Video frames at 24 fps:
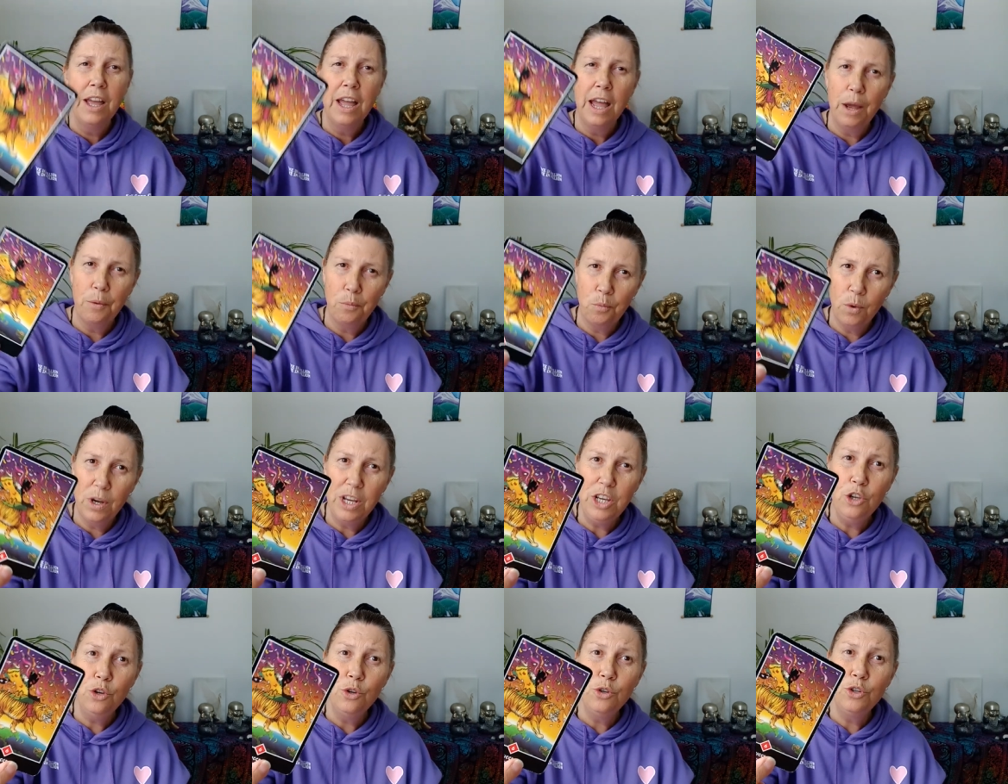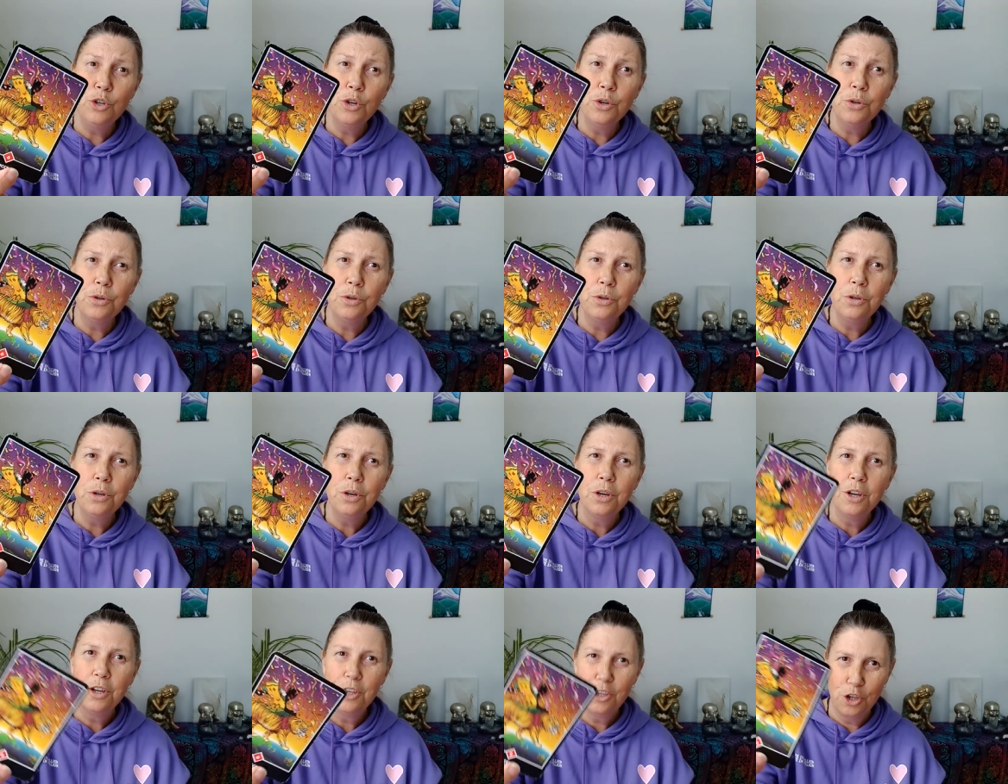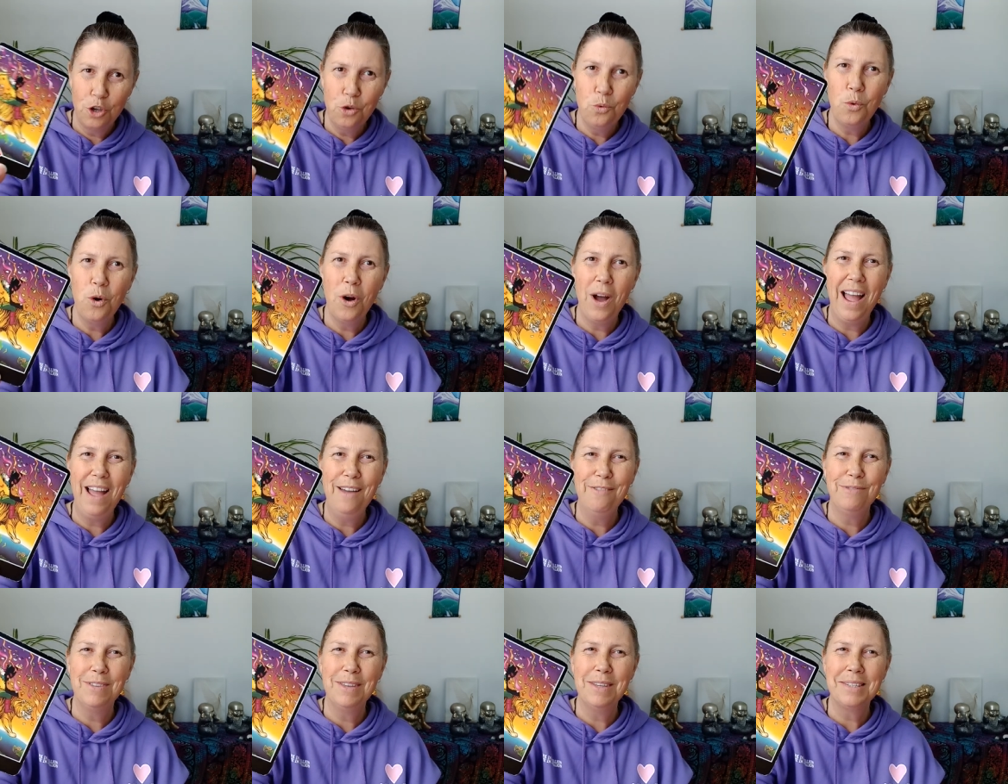And when you do, you will
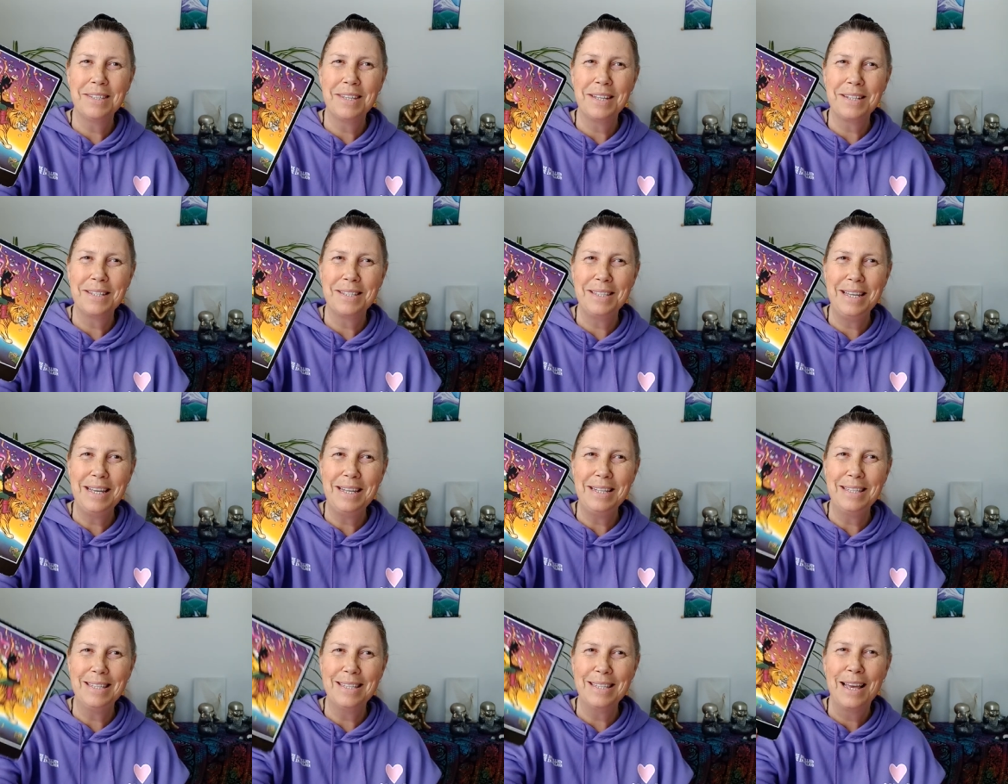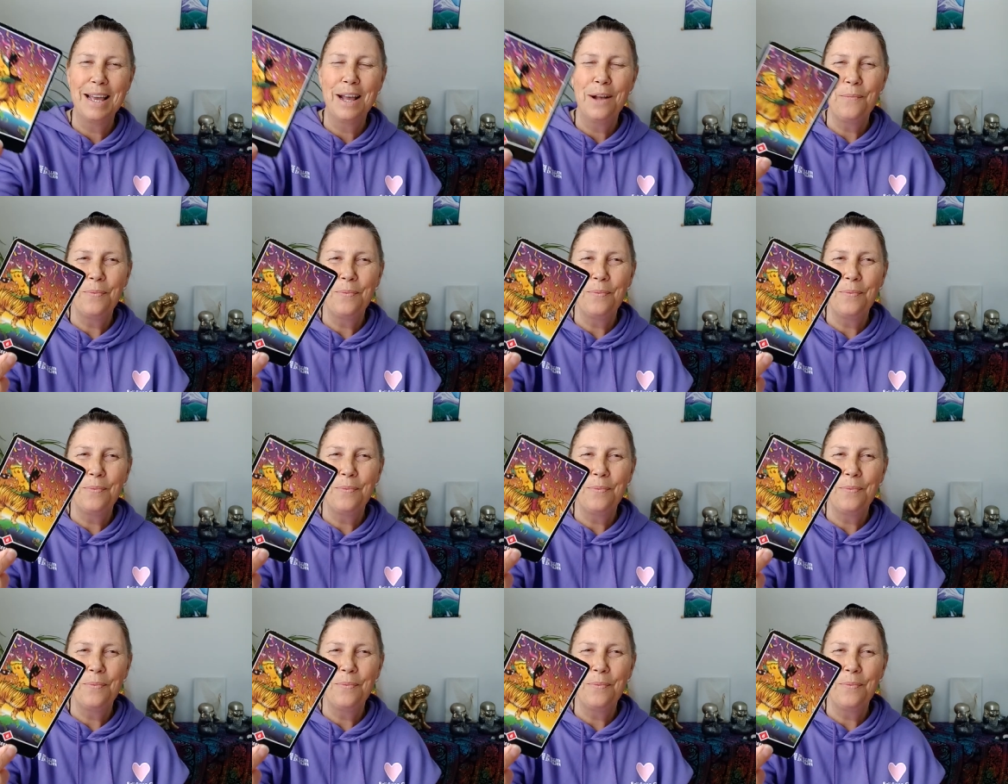have the success